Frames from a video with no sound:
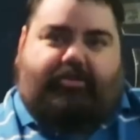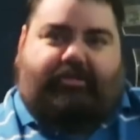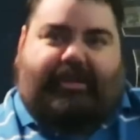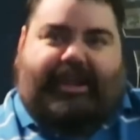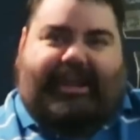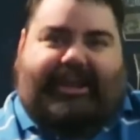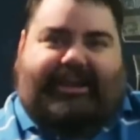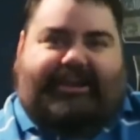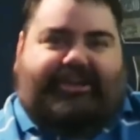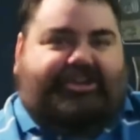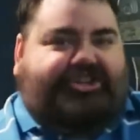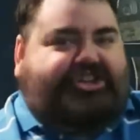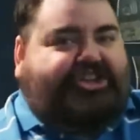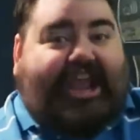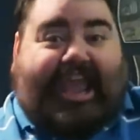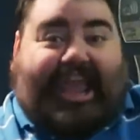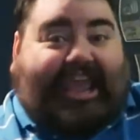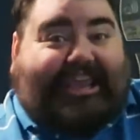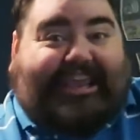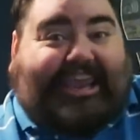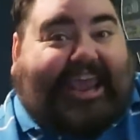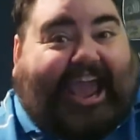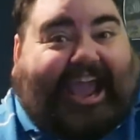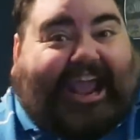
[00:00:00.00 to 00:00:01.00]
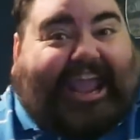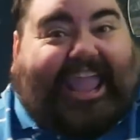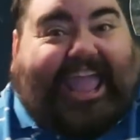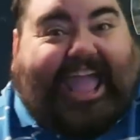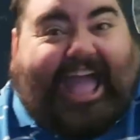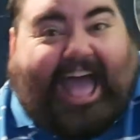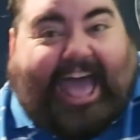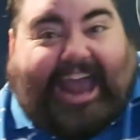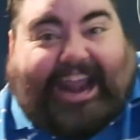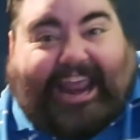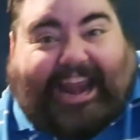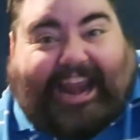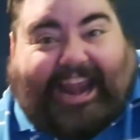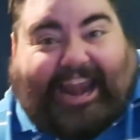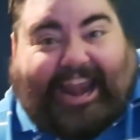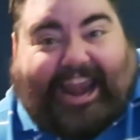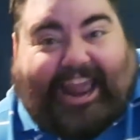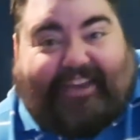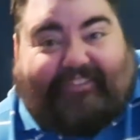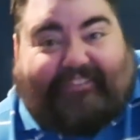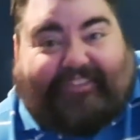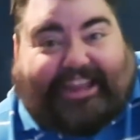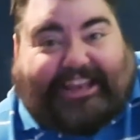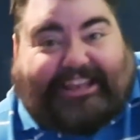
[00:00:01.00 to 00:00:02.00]
cringe. You gotta
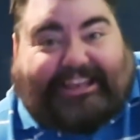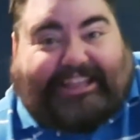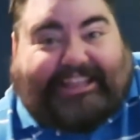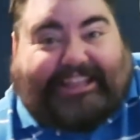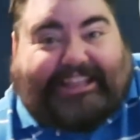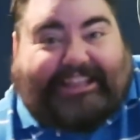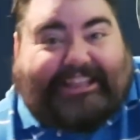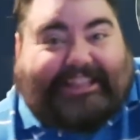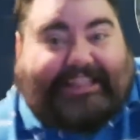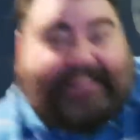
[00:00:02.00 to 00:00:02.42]
love it.